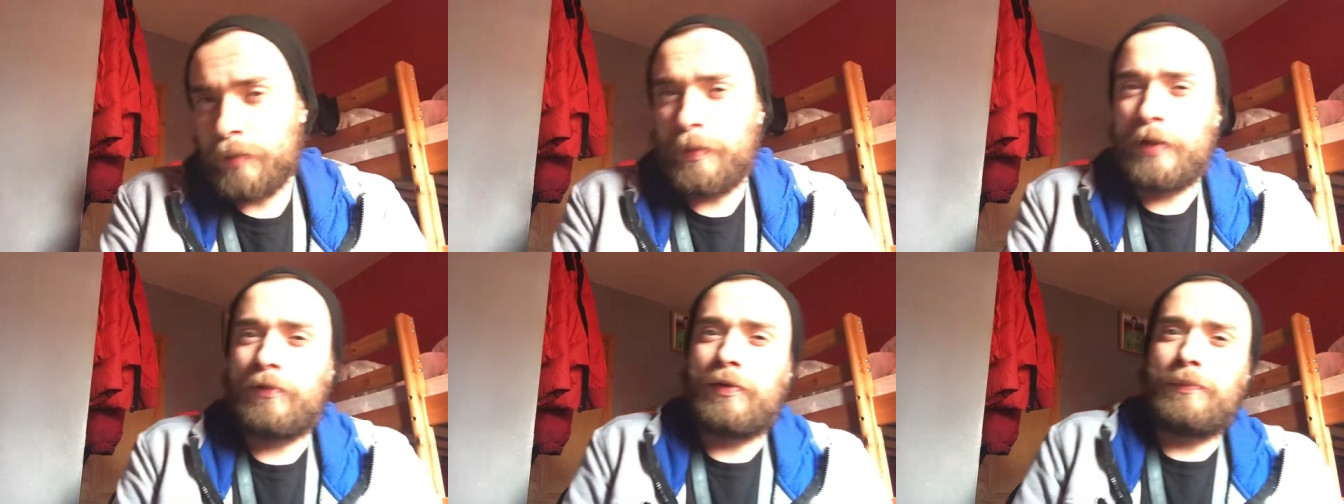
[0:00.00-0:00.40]

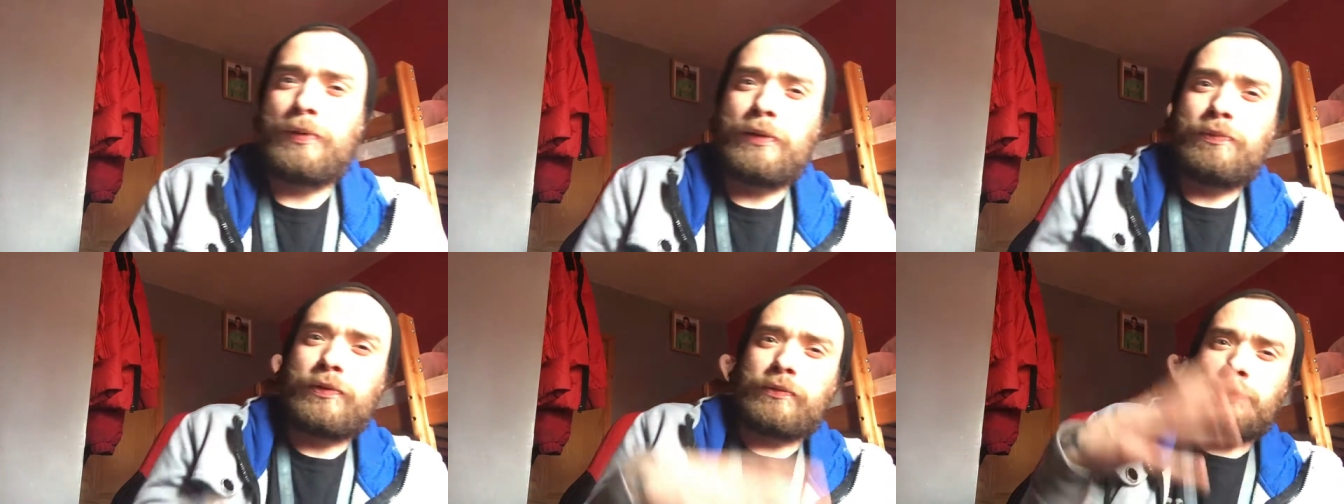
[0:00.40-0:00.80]
basically
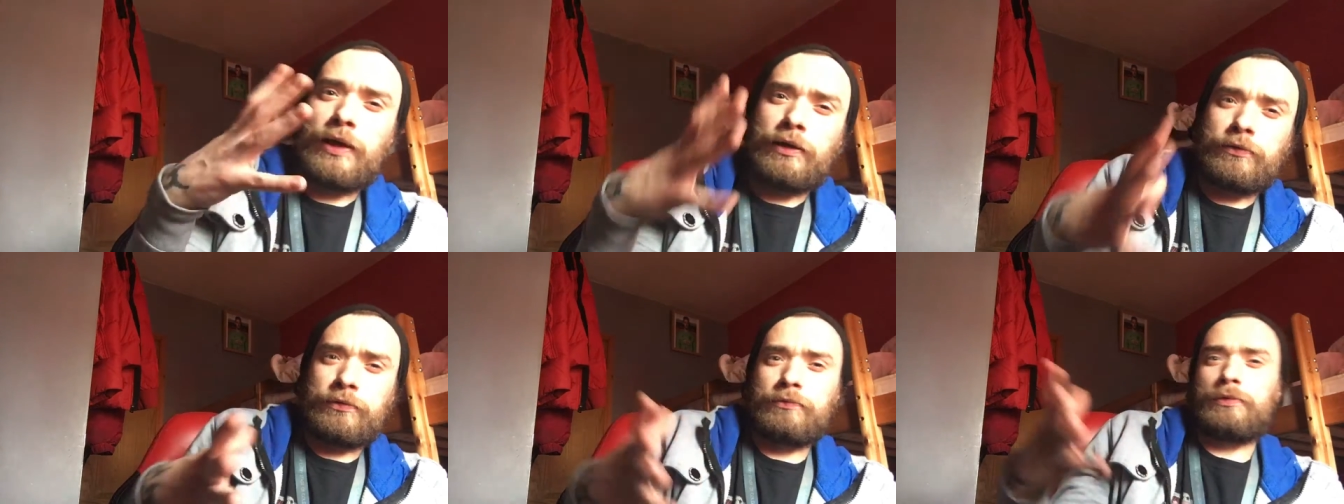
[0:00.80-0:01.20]
people are going
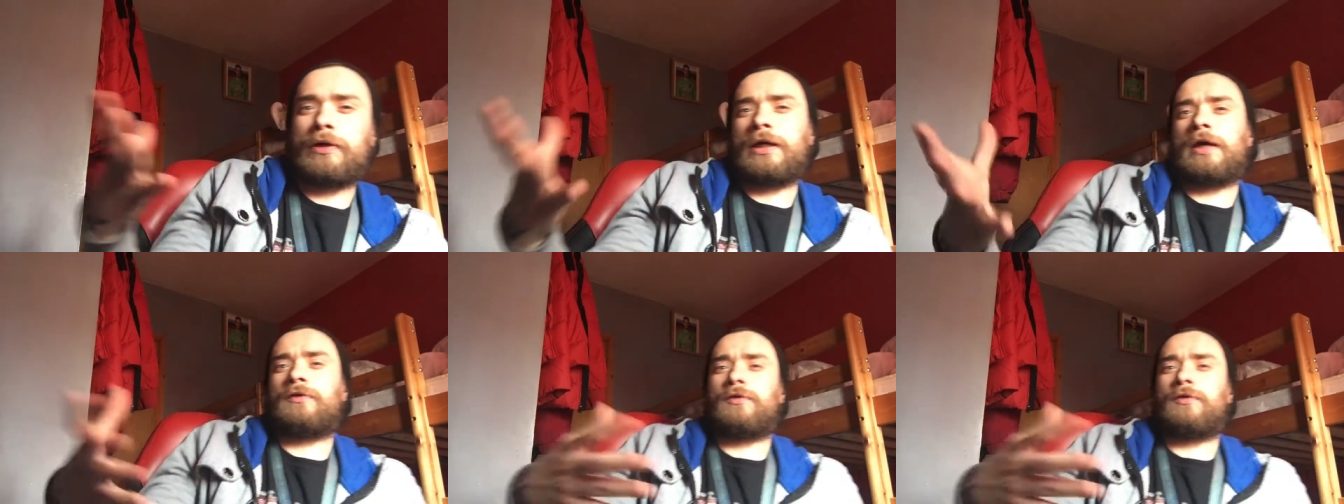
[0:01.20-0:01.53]
like, oh, what are you